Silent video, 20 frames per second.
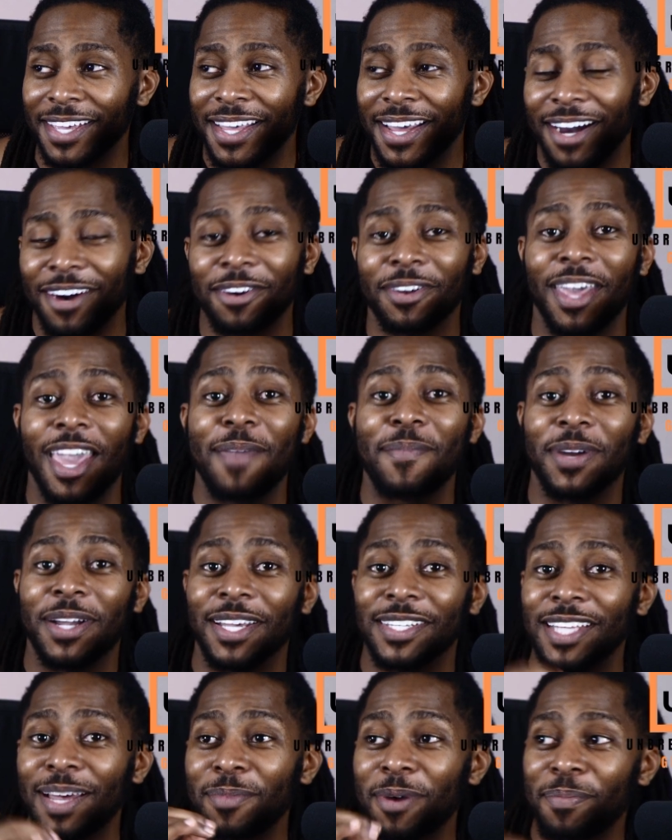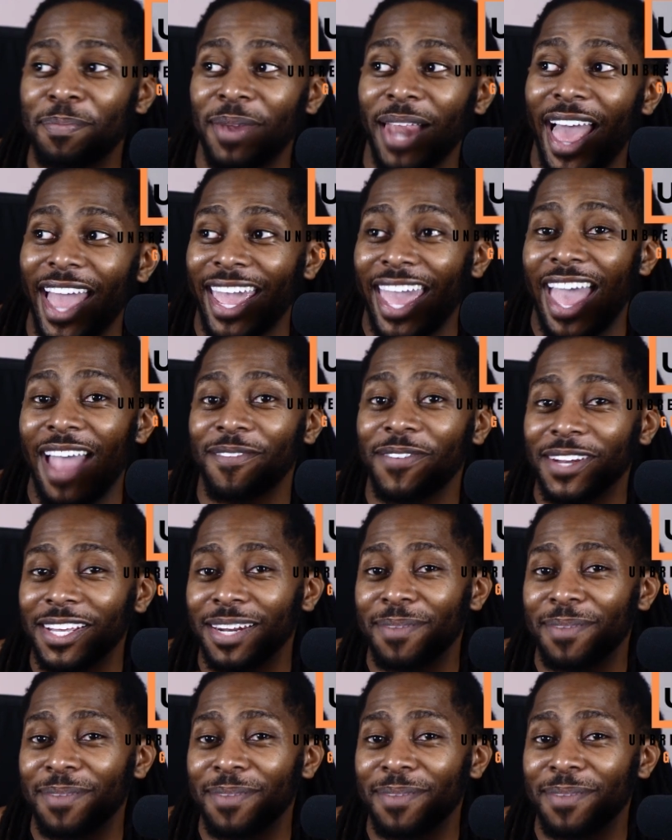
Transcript: Okay, because I'm a black African